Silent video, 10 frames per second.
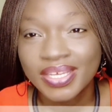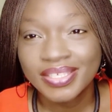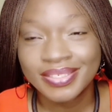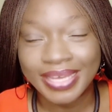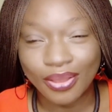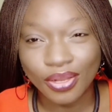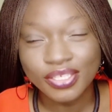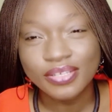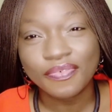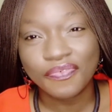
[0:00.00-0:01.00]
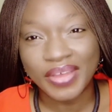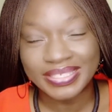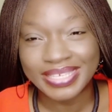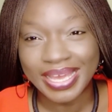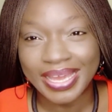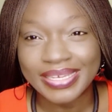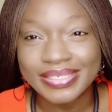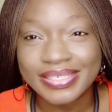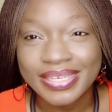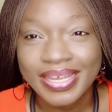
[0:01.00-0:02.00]
Psychological first
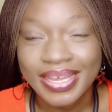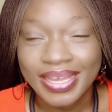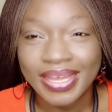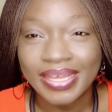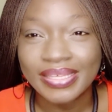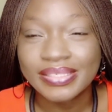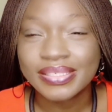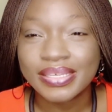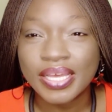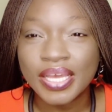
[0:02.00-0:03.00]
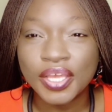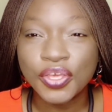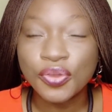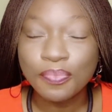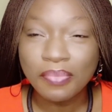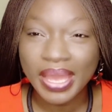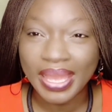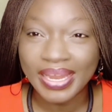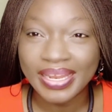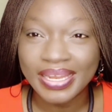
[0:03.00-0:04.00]
aid is a humane